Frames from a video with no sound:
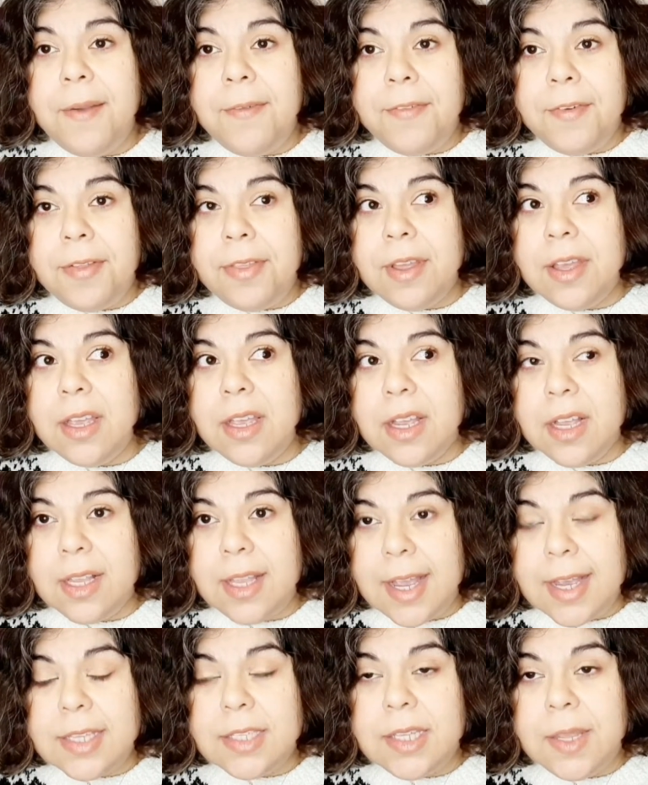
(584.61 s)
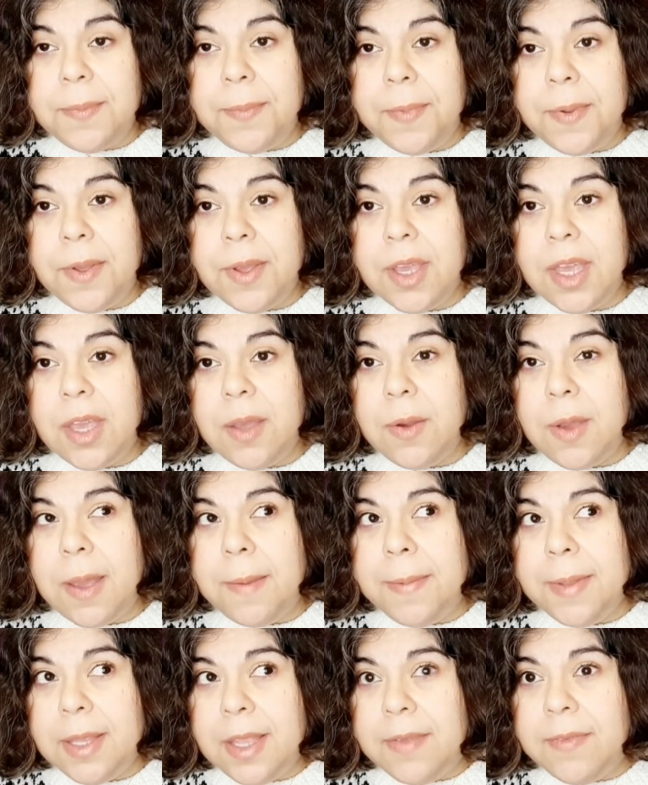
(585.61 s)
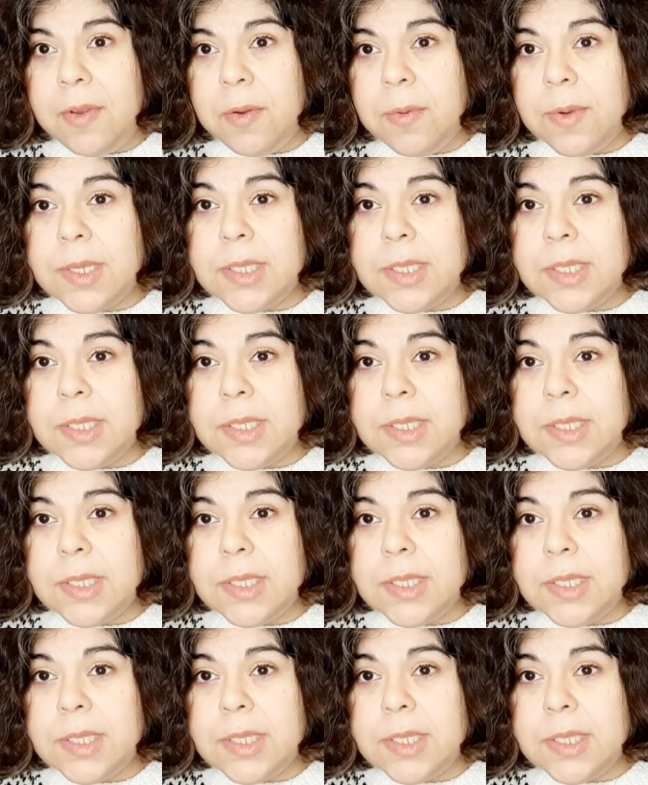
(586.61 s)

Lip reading: And for the classic book, I believe